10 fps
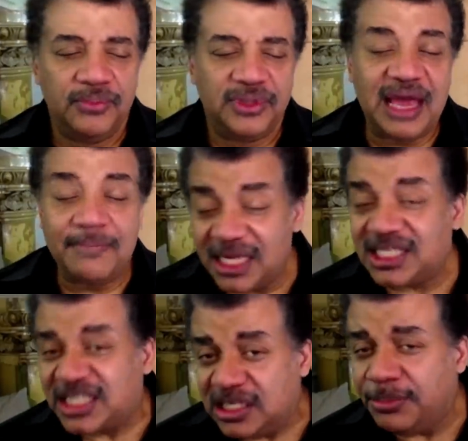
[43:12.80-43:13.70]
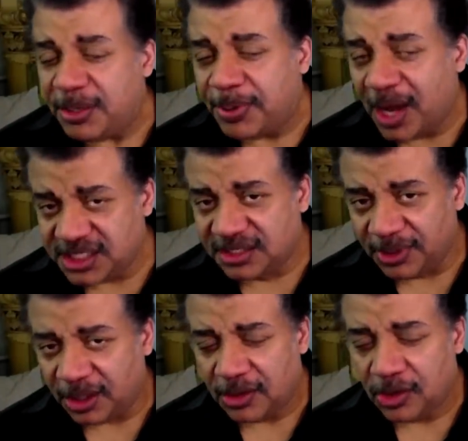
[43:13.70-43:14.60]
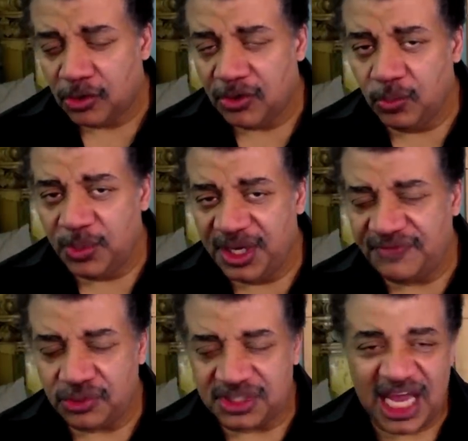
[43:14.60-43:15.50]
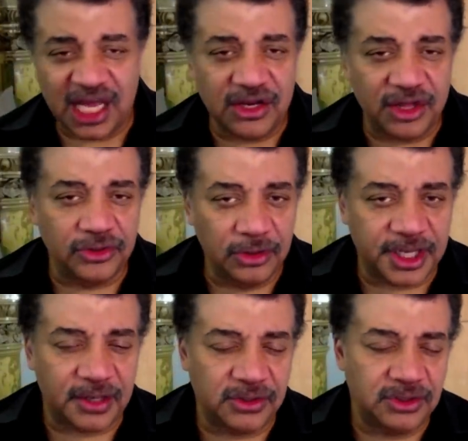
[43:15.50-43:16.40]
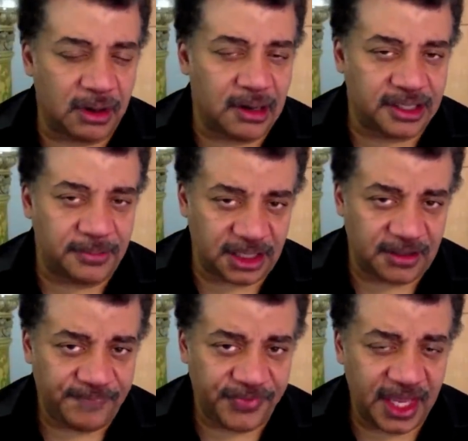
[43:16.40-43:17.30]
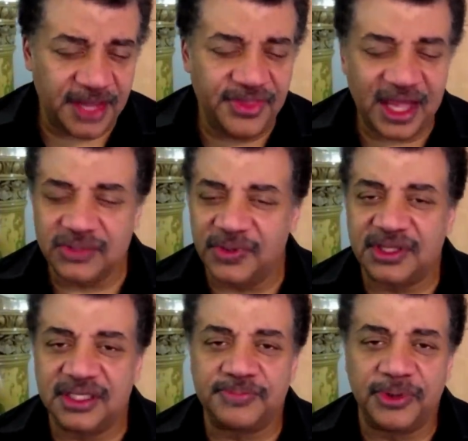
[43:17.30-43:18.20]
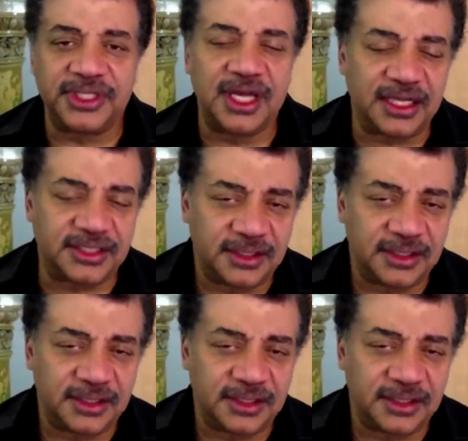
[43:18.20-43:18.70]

That might still be possible if you take another look at your argument. And that's what this book does.